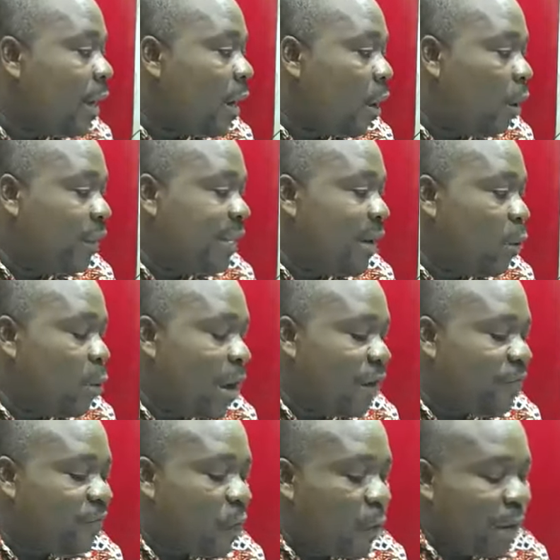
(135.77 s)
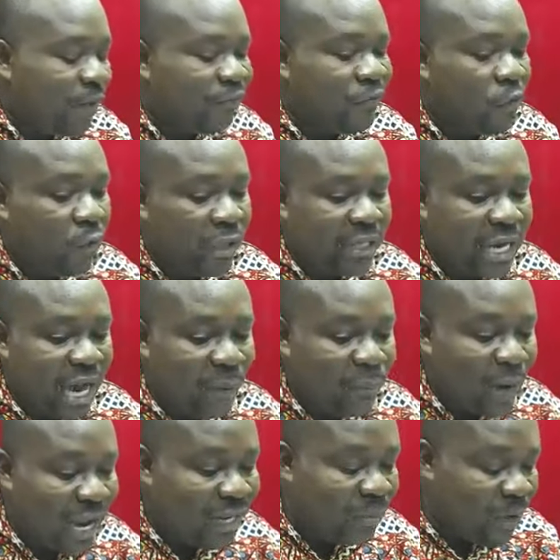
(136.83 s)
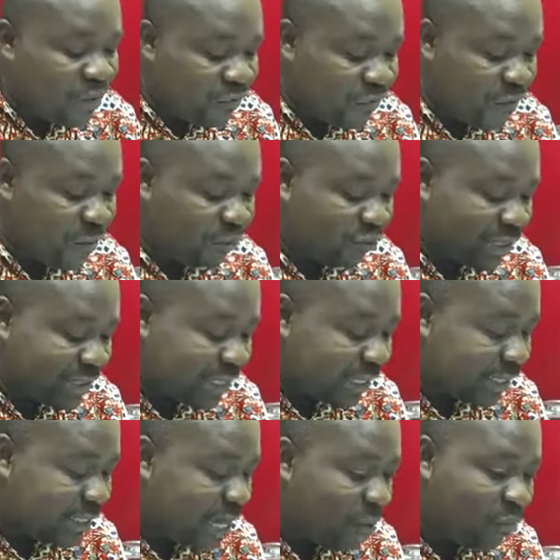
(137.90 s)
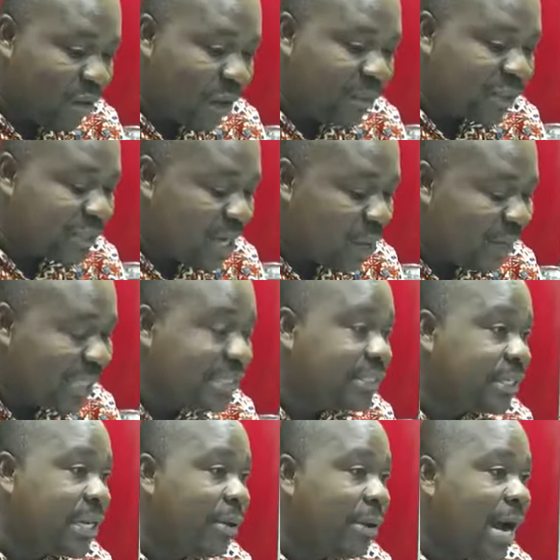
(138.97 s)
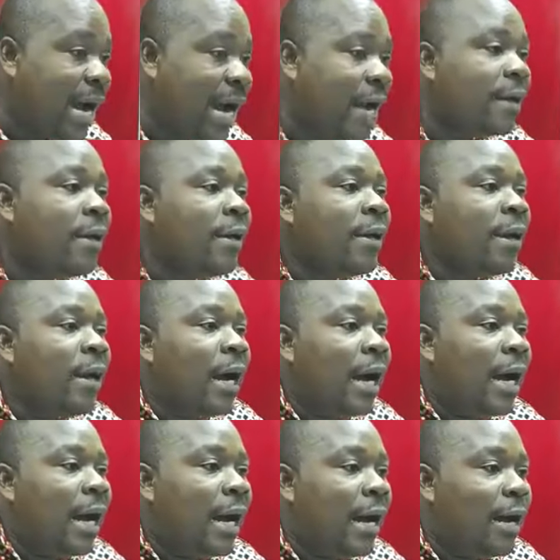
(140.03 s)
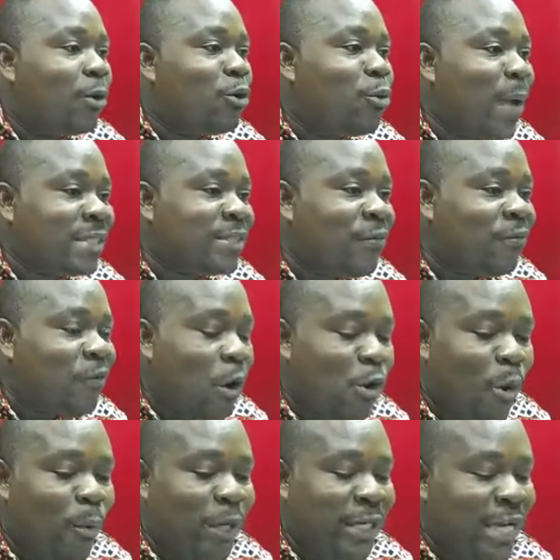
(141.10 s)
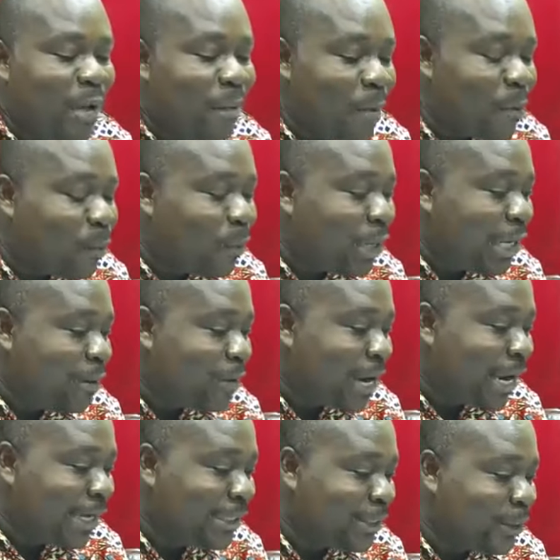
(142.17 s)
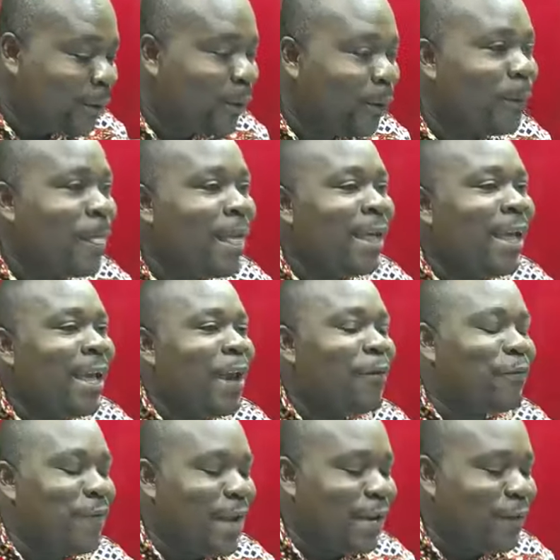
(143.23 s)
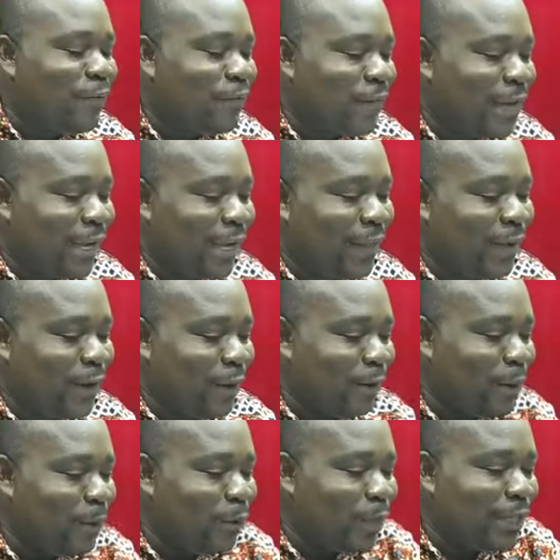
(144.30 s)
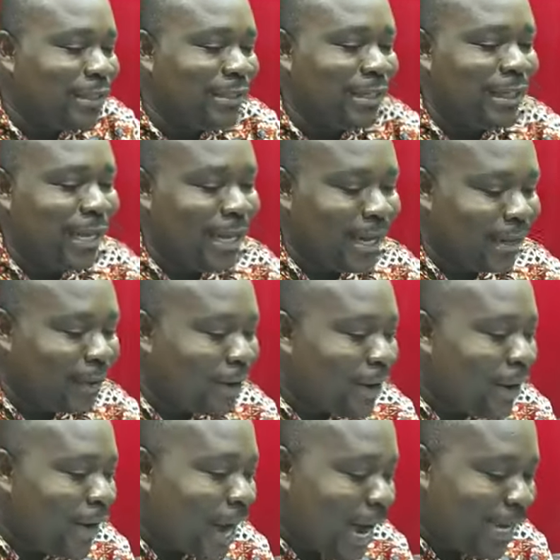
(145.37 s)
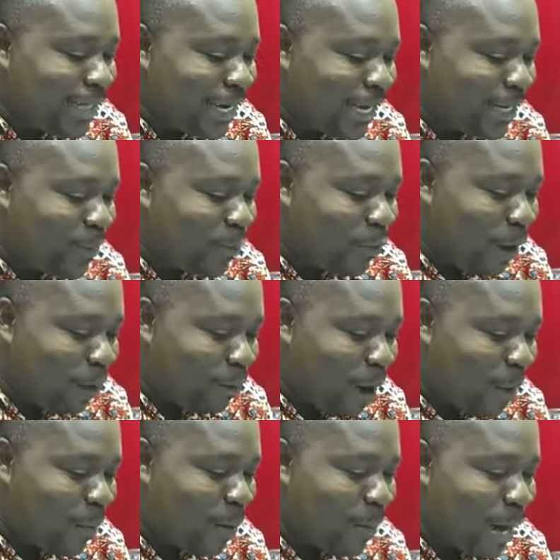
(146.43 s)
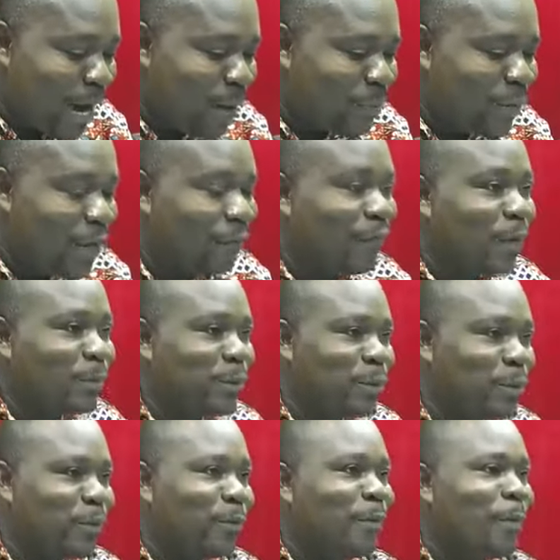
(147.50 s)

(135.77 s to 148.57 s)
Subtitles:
on the way forward for their parliamentary and presidential primaries na but engineer wa ha. Kumasi from common ya baba bwana wia inti no efie ni fie the honorable engineer Addai Nimoh akwa baba happy FM so